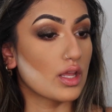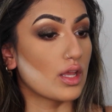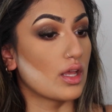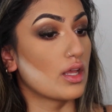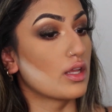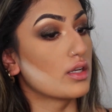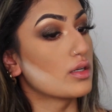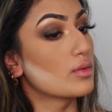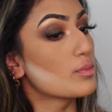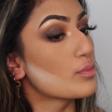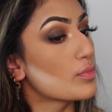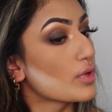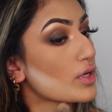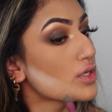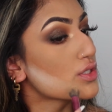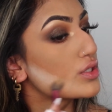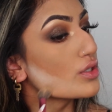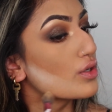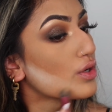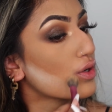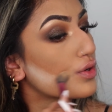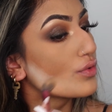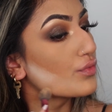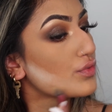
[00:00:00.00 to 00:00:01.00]
and brush
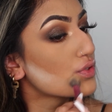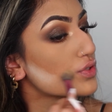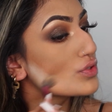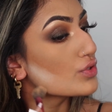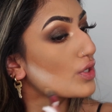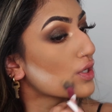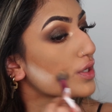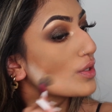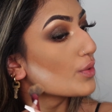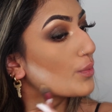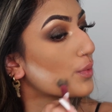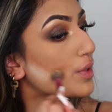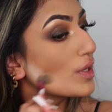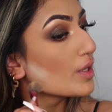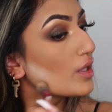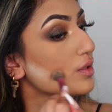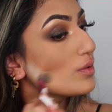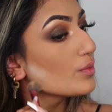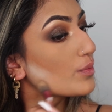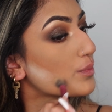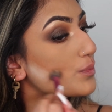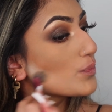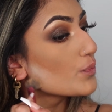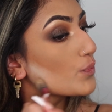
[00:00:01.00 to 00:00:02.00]
it off straight
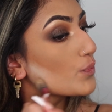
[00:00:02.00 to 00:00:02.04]
away.